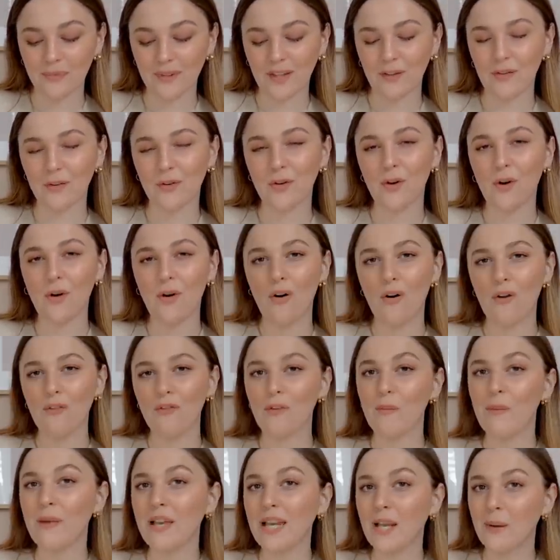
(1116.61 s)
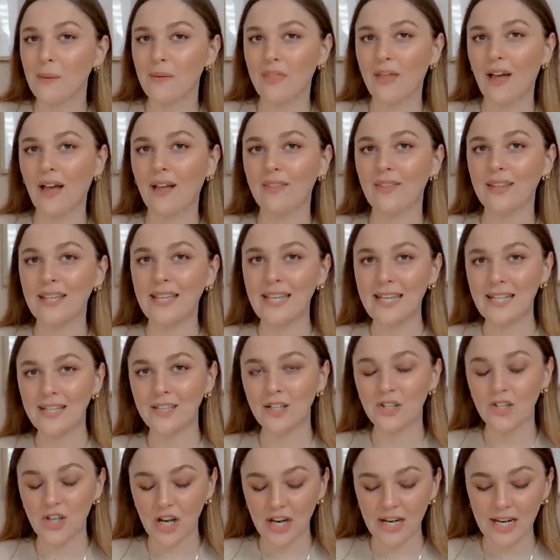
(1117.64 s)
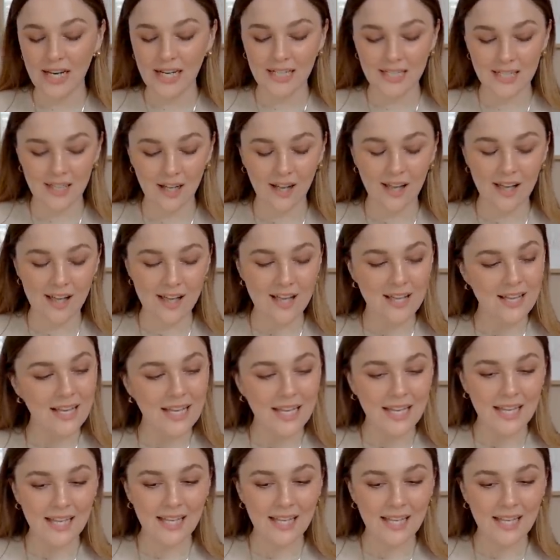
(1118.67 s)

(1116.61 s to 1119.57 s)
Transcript: If you're not familiar with that, the ketogenic diet